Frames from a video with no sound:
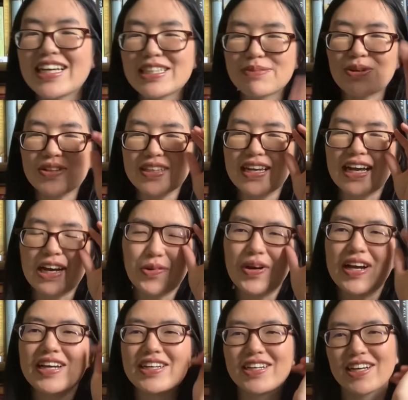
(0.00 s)
book that I
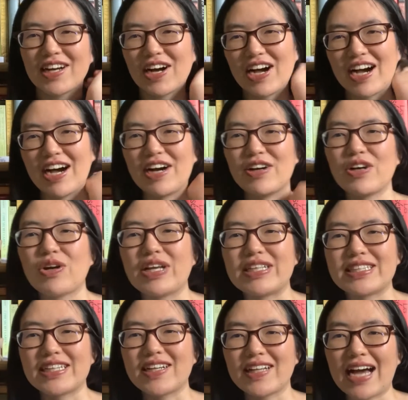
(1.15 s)
read is
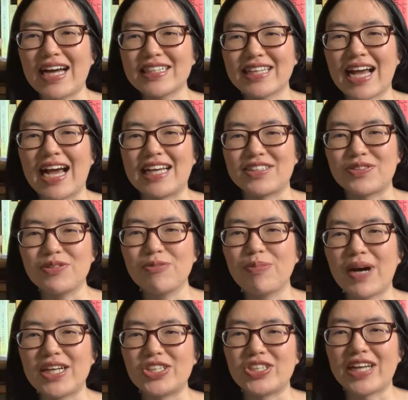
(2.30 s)
The Glass Castle
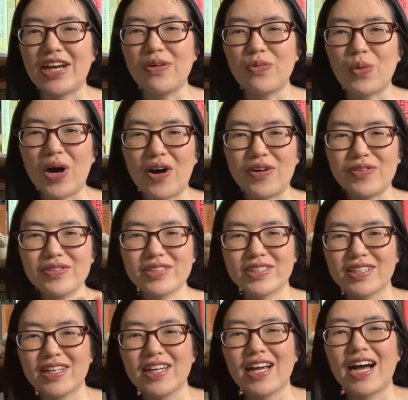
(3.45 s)
by Jeannette.
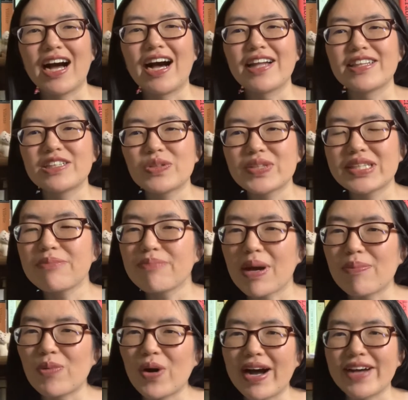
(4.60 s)
This was a
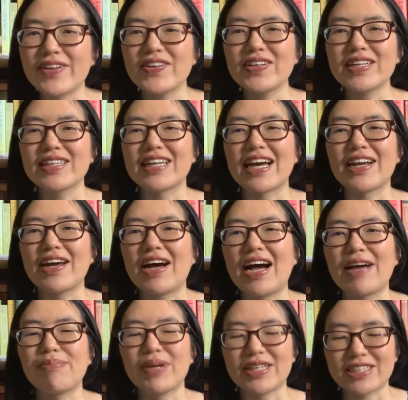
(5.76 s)
memoir that
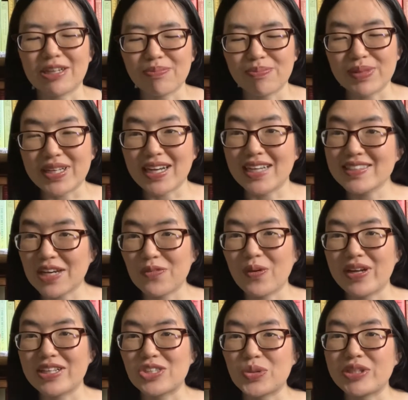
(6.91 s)
I picked up because I
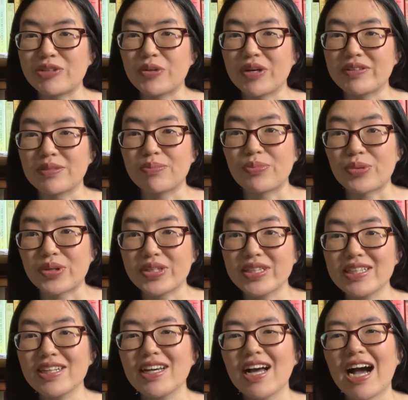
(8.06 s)
read A Tree Grows in
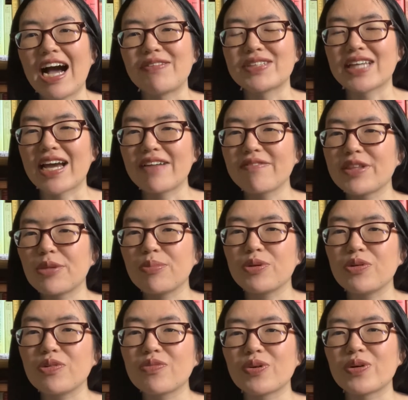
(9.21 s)
Brooklyn. I was kind of in the
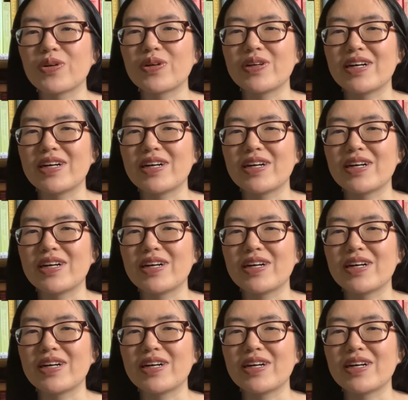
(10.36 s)
mood for